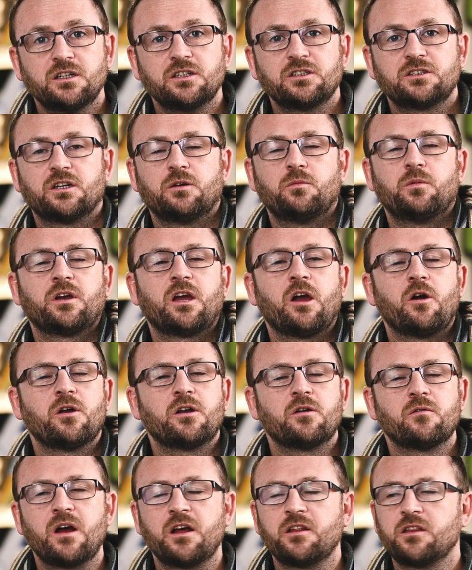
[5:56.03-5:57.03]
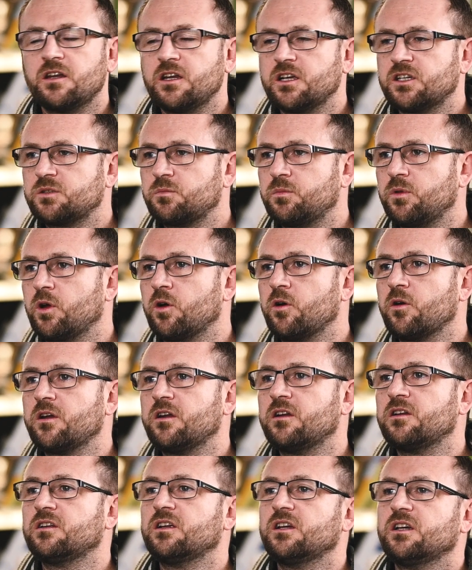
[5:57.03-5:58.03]
so we're going around and
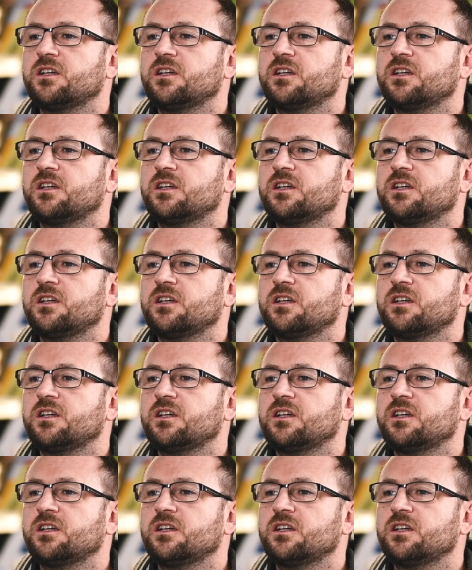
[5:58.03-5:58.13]
exploring and